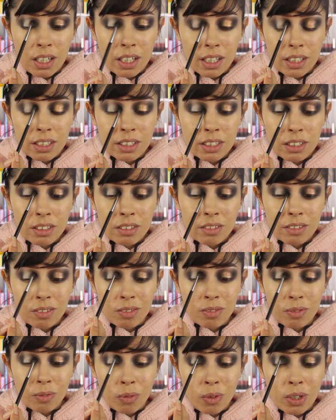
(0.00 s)
It's
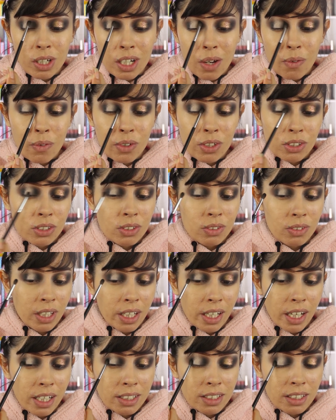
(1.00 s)
what I want to do.
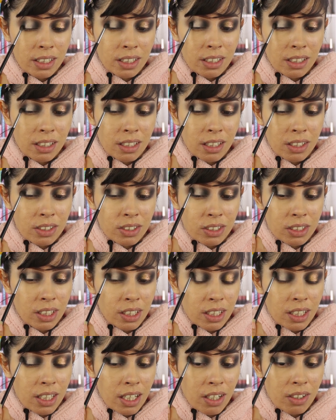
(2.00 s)
Like I said, there's
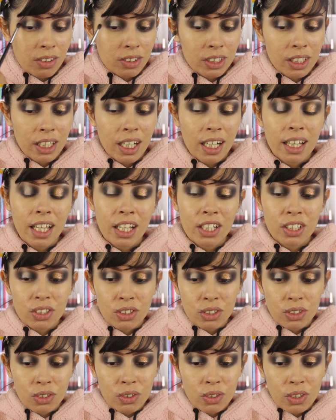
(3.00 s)
nothing else that I like
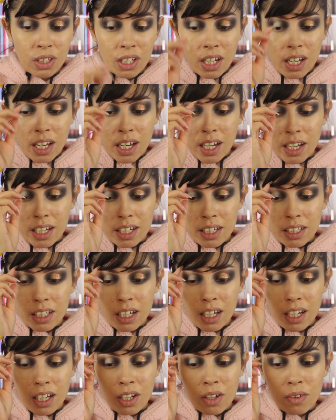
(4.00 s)
to do, and
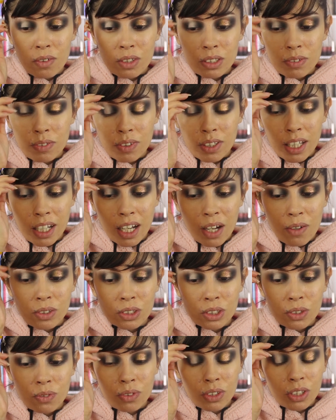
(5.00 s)
I always felt like I
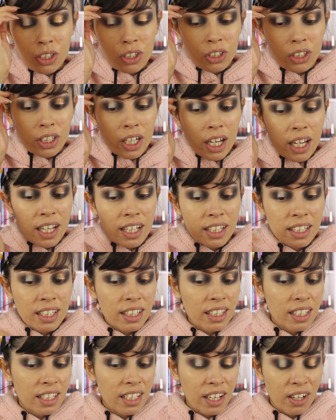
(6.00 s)
wasn't really good at
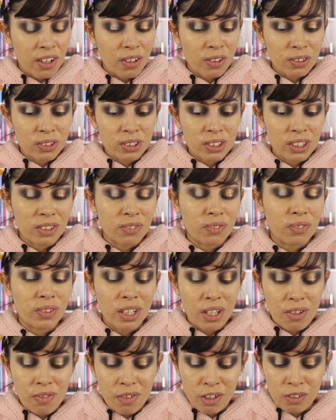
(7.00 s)
anything else, and
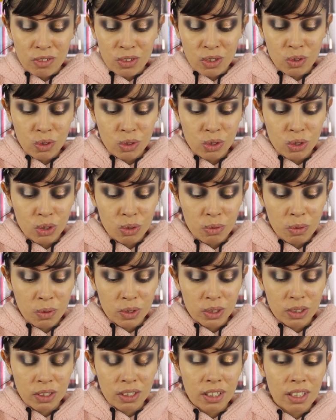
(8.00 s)
when I found YouTube, it
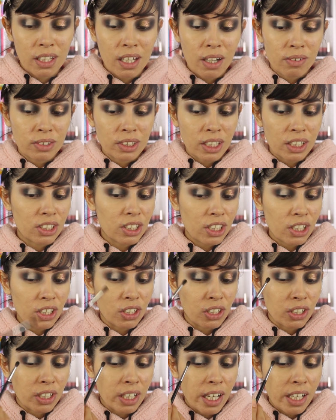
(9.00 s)
was something that I was actually
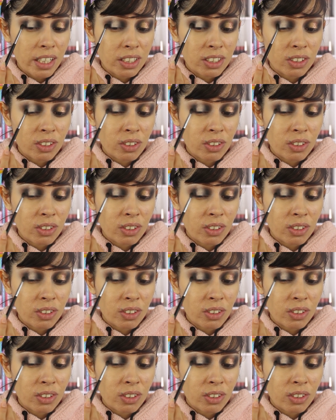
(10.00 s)
good at.